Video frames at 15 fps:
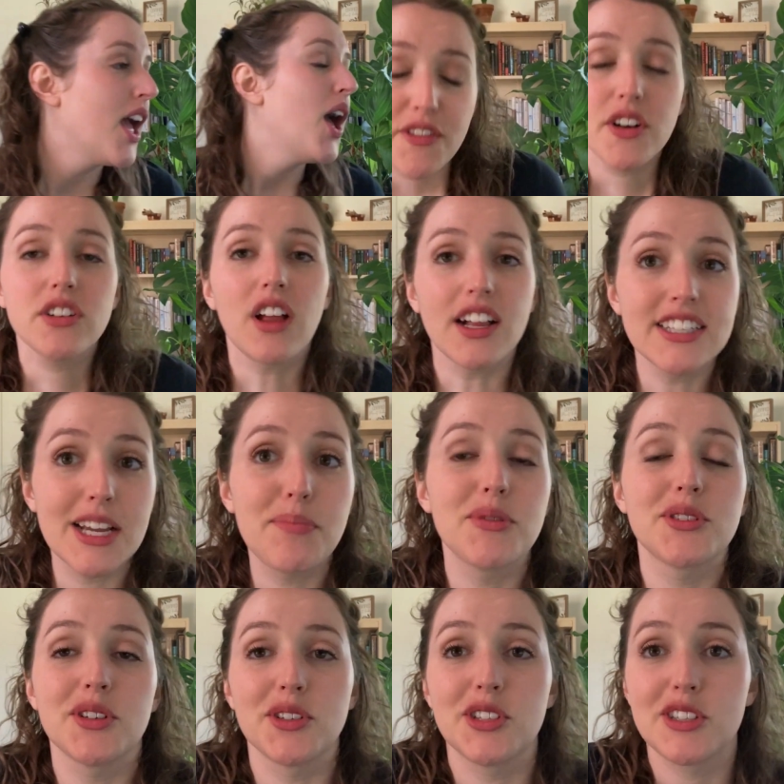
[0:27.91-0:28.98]
If your cloth
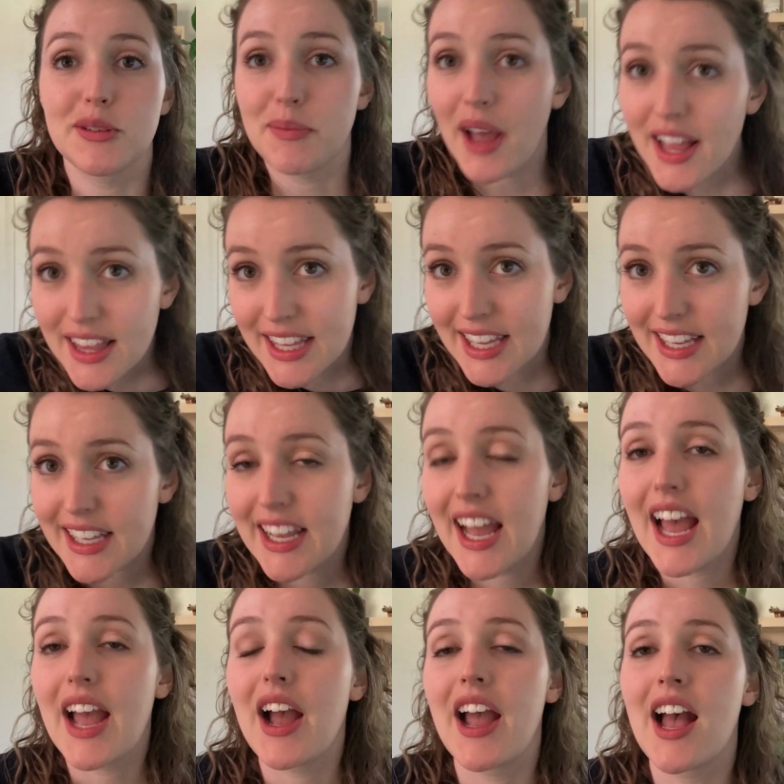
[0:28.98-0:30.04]
diapers are smelling
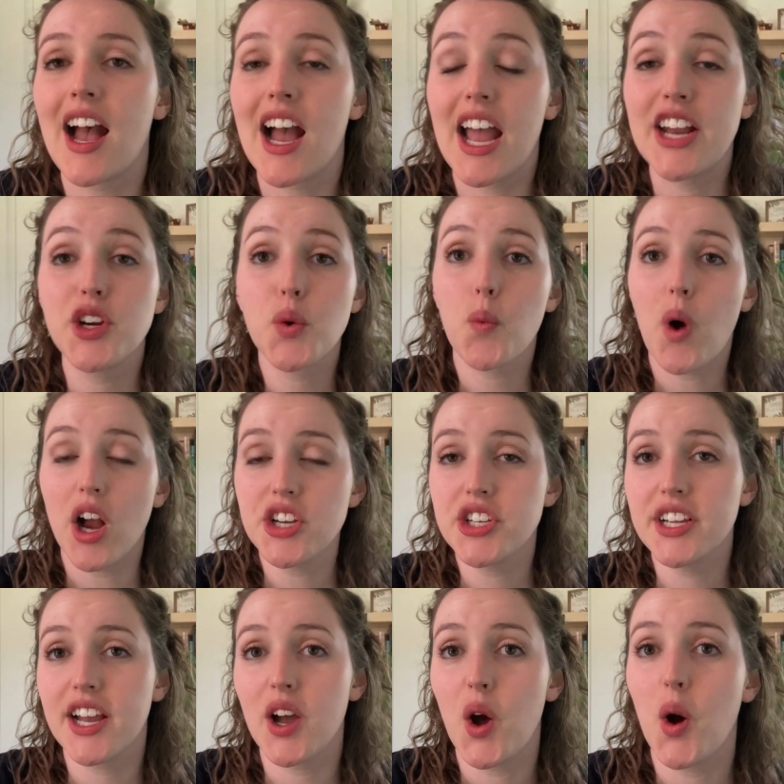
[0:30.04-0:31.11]
and you're
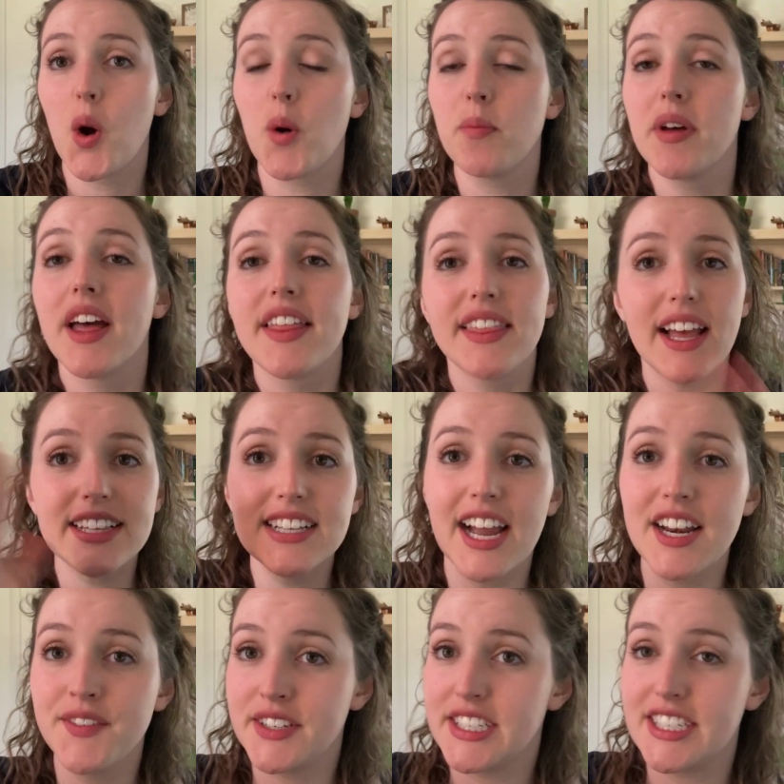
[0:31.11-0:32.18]
washing at home, that's
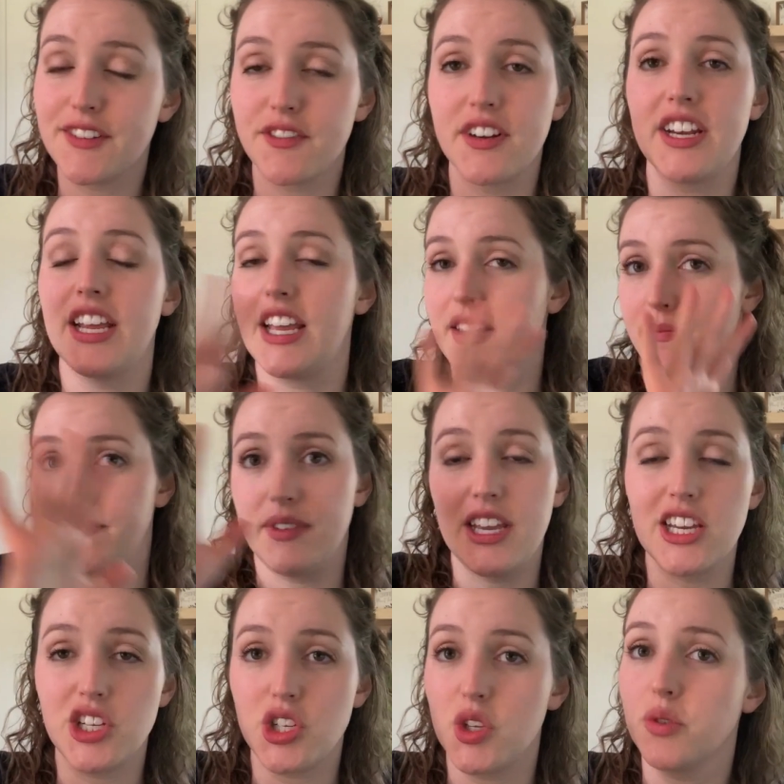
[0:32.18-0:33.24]
kind of a different
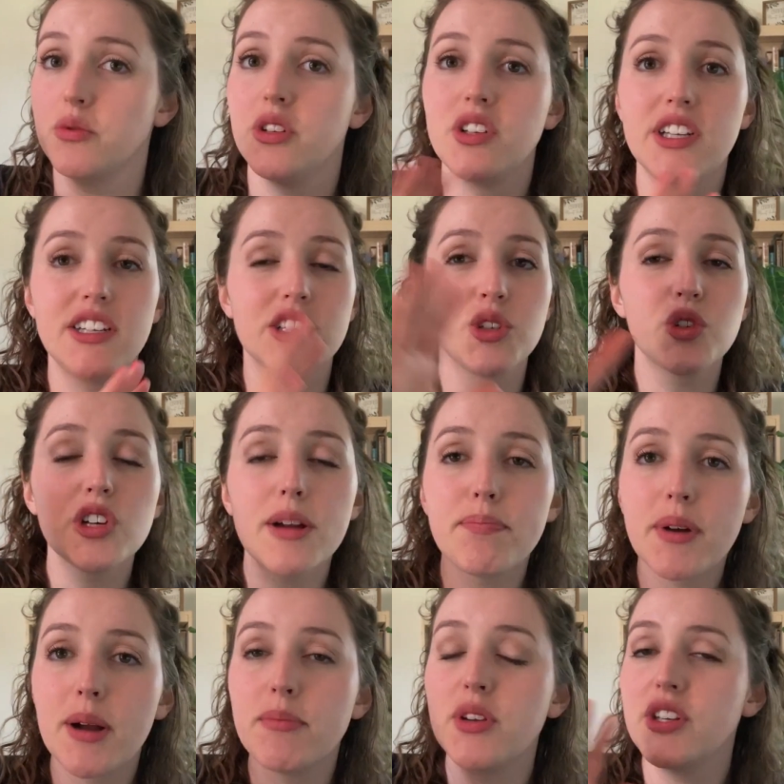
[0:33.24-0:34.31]
issue. You need to strip
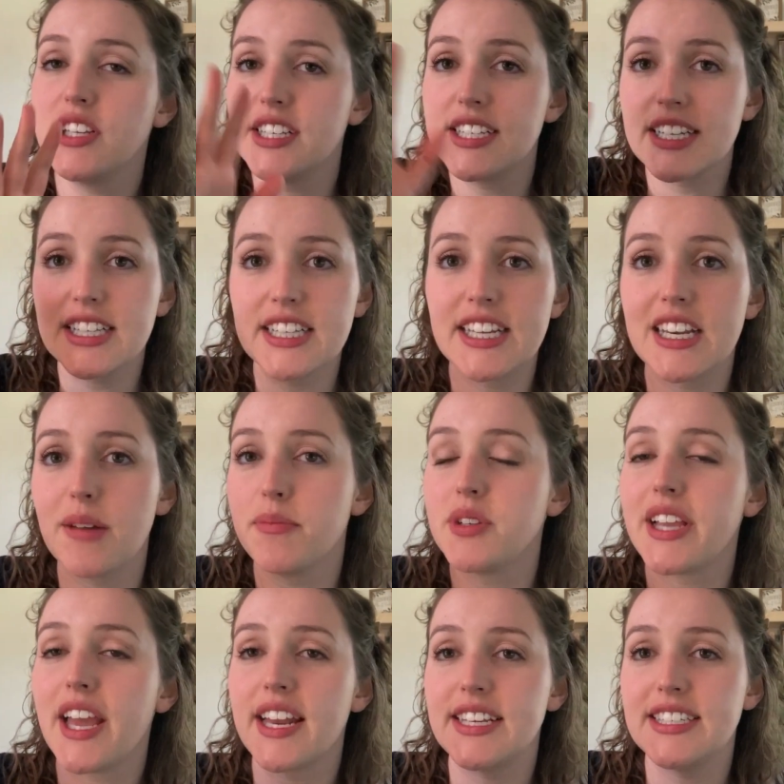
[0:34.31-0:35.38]
them, you need to clean them,
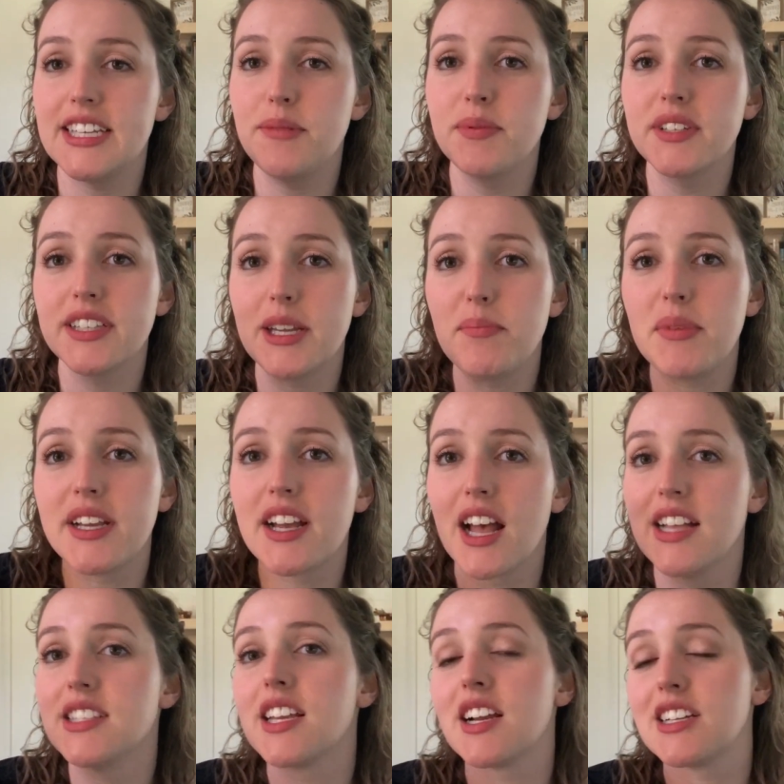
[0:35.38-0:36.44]
get a deep clean
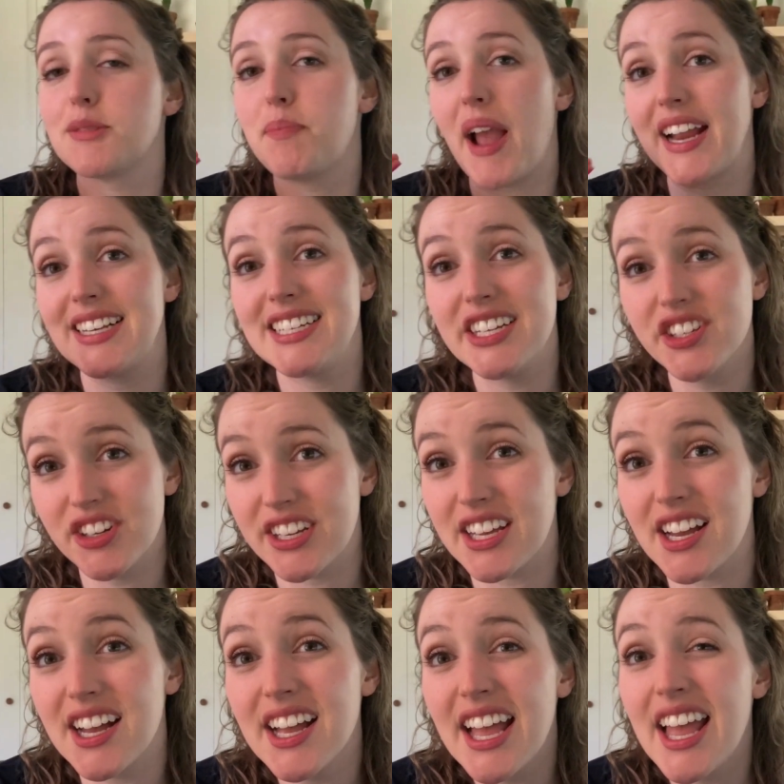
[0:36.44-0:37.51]
because there is
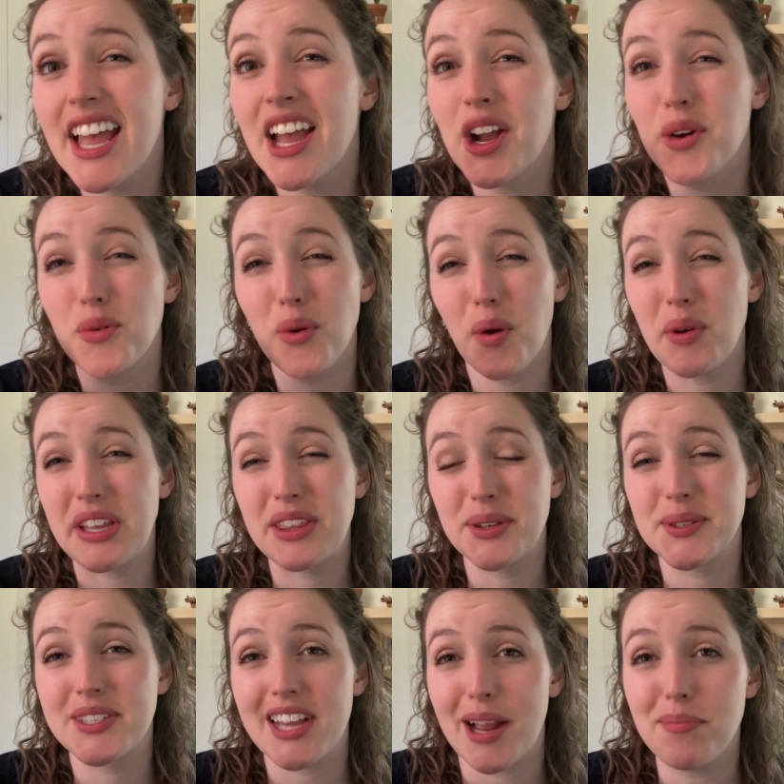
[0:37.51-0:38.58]
bacteria growing in
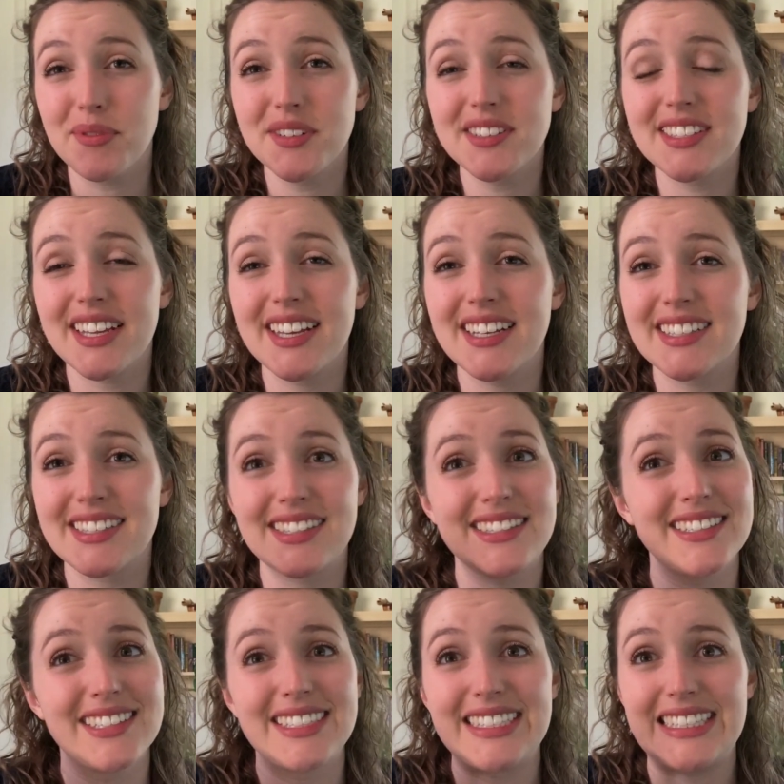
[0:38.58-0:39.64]
those diapers and it's
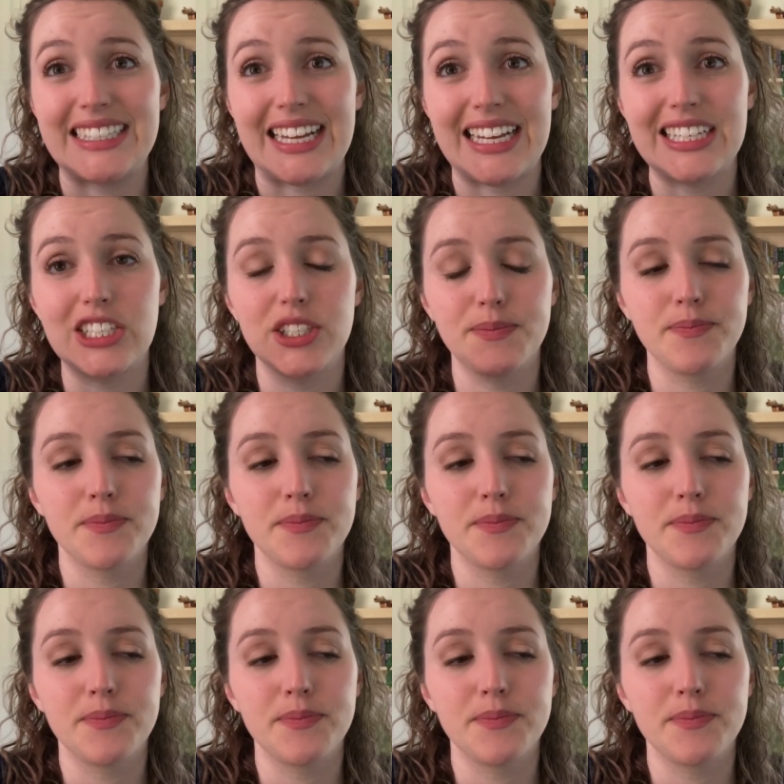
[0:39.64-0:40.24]
not good.